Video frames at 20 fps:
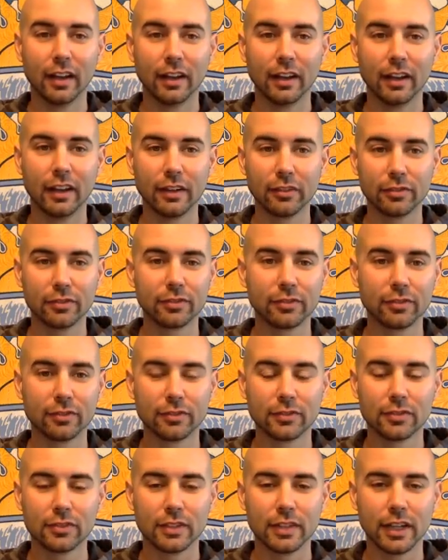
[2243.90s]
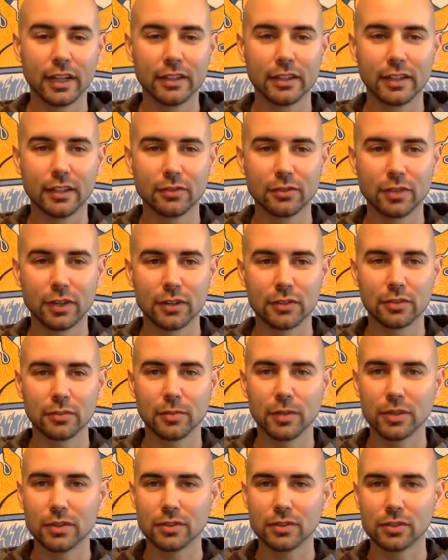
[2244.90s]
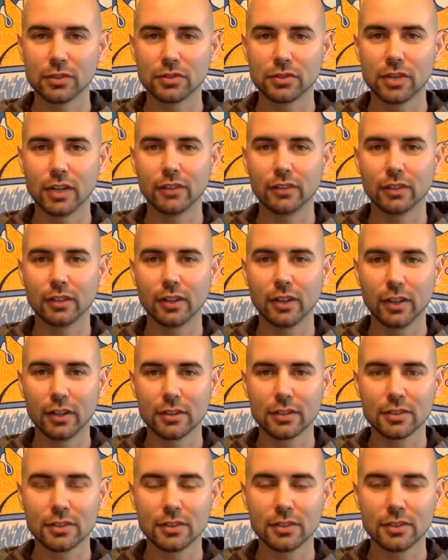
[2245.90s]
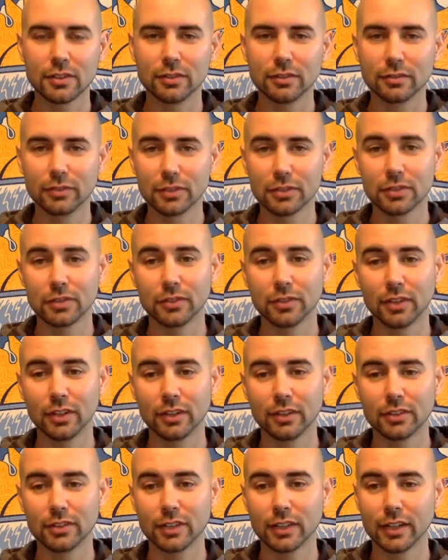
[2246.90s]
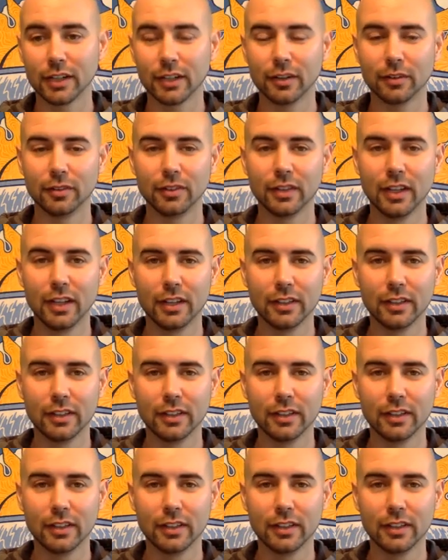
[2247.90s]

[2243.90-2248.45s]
If the idea of transformational travel calls to you, first of all, check out